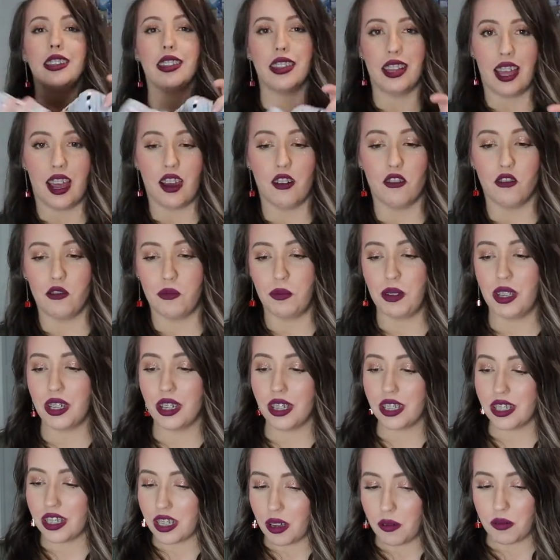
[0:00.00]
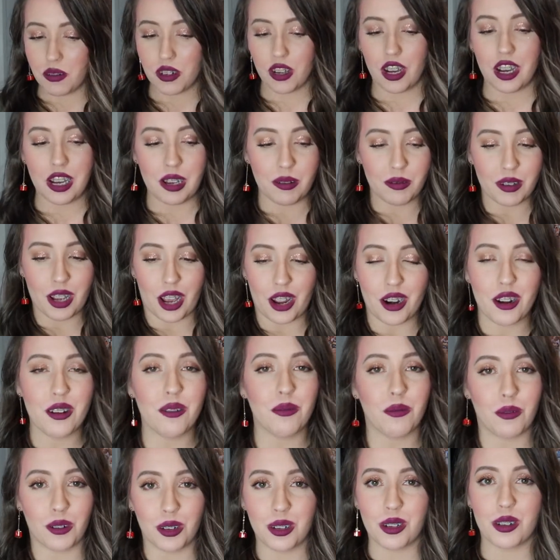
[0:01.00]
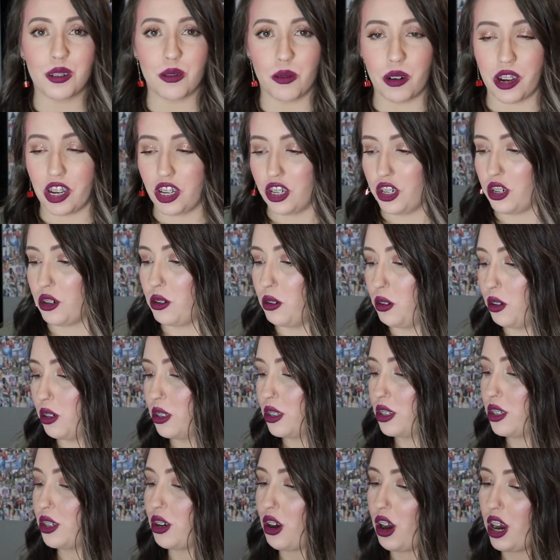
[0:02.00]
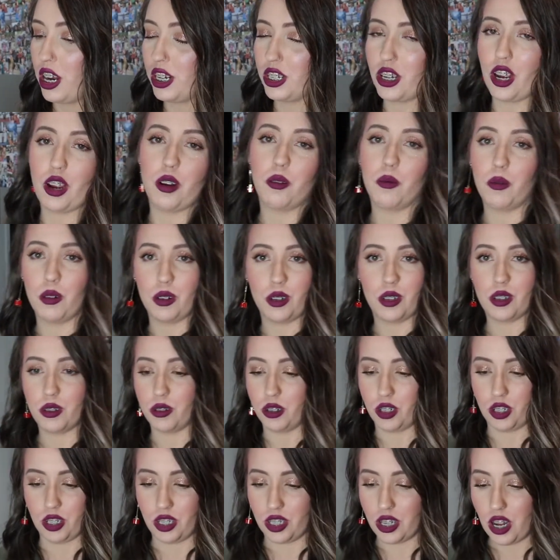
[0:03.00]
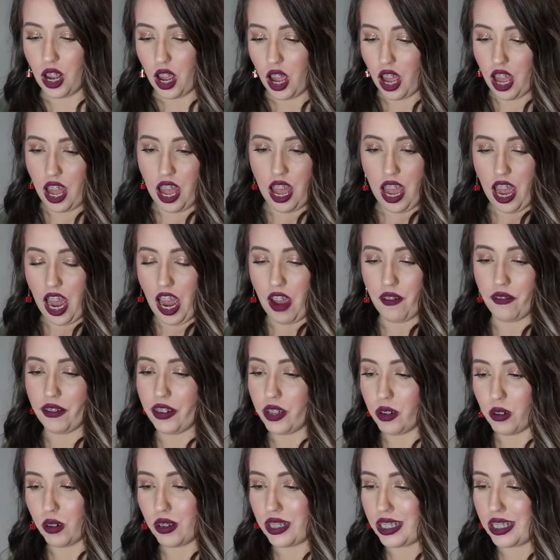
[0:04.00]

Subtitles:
love because sometimes I don't want to wear shorts or I don't want to just have little